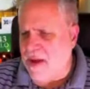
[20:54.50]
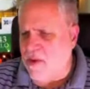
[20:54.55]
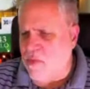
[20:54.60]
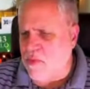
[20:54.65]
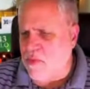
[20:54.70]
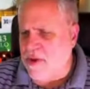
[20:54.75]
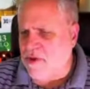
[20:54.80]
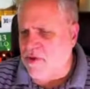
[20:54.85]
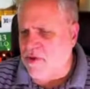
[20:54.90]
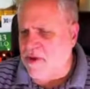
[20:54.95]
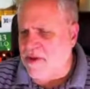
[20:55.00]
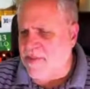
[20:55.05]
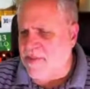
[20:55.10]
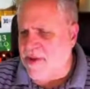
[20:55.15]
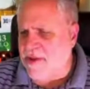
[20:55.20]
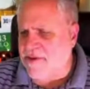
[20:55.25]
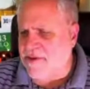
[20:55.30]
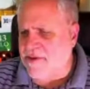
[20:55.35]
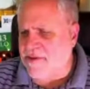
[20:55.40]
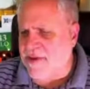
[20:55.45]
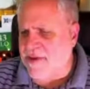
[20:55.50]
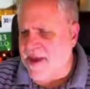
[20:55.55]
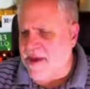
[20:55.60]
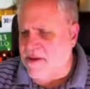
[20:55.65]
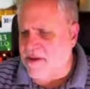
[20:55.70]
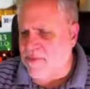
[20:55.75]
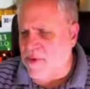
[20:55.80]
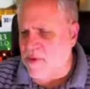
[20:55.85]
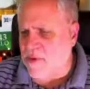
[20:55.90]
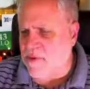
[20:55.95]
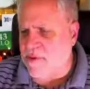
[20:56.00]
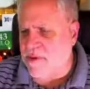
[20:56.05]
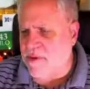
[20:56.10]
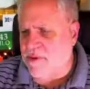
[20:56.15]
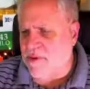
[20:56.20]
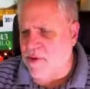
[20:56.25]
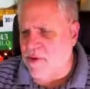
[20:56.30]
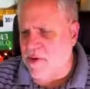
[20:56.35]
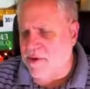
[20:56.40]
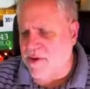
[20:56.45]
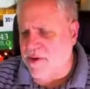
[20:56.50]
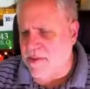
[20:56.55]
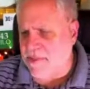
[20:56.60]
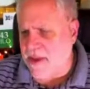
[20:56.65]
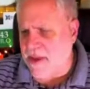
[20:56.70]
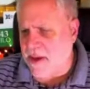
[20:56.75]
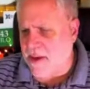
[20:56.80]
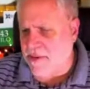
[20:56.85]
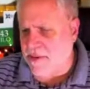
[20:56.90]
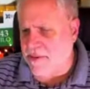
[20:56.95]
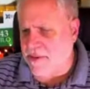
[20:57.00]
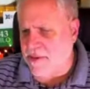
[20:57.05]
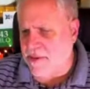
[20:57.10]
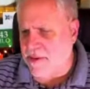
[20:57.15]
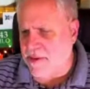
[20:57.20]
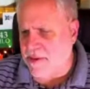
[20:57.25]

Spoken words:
We talked about this last week when we talked about